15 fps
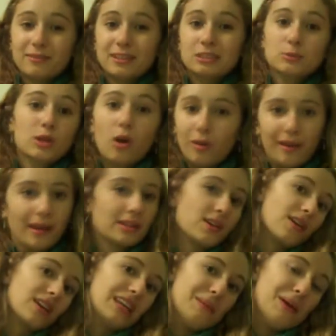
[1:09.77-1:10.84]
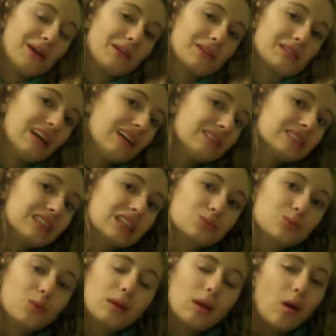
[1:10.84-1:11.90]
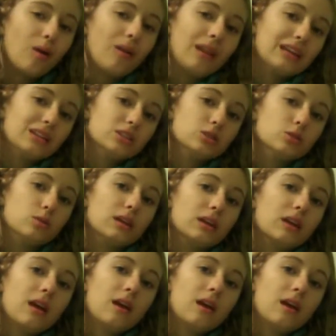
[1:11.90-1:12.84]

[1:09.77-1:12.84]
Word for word: because we all like talking about ourselves. That's what we all like doing.